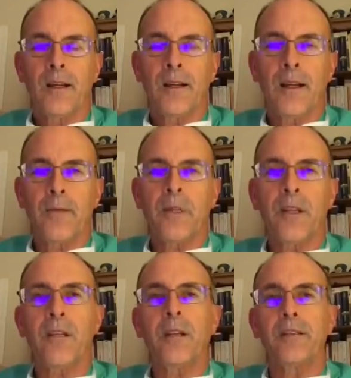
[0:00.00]
I'm
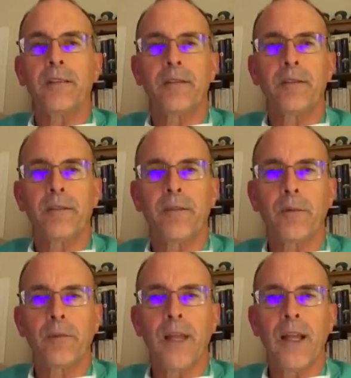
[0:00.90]
Keith
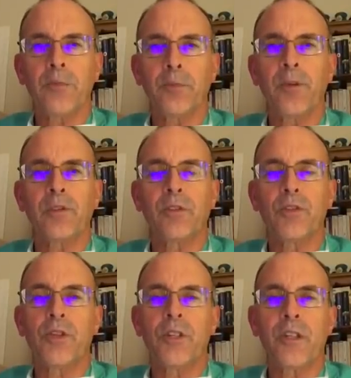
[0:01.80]
from Blacksburg,
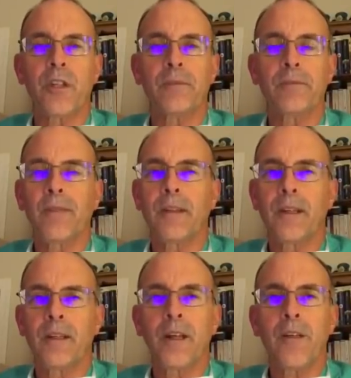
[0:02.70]
Virginia,
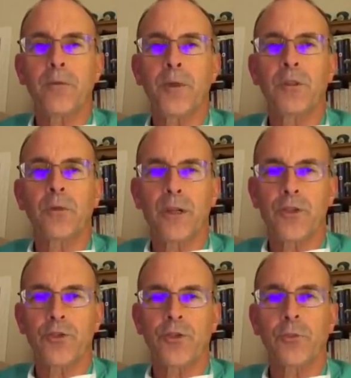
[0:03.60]
and I've been a
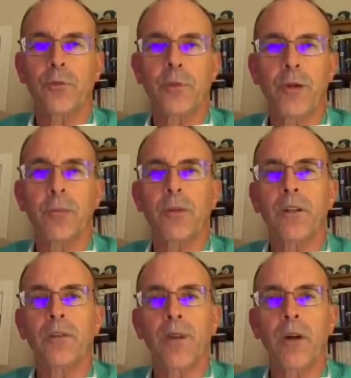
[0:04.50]
registered
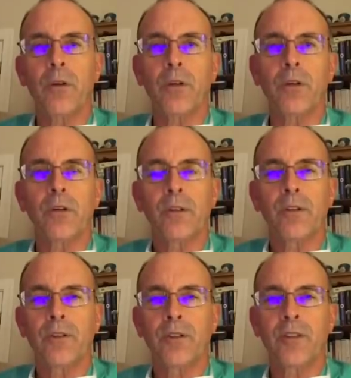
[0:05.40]
Republican voter
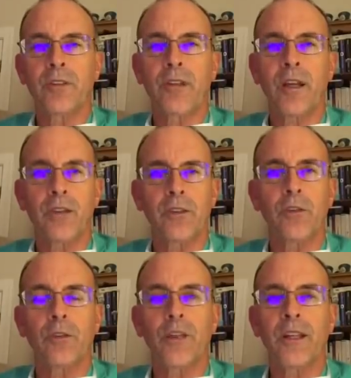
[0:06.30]
since I
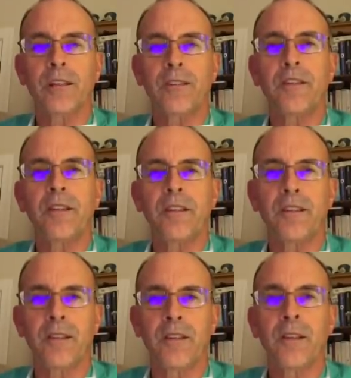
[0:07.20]
turned
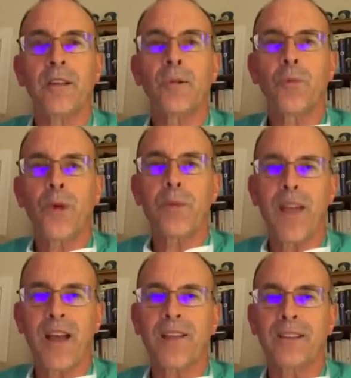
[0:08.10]
18, way
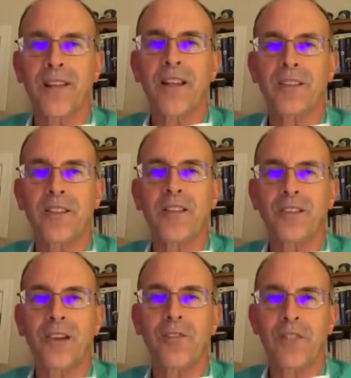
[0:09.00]
back in
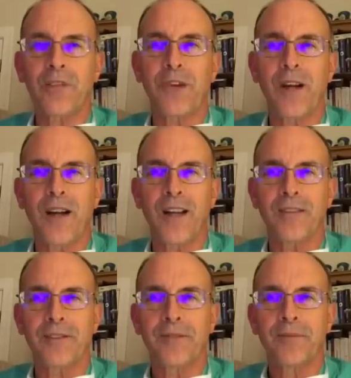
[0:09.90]
1975.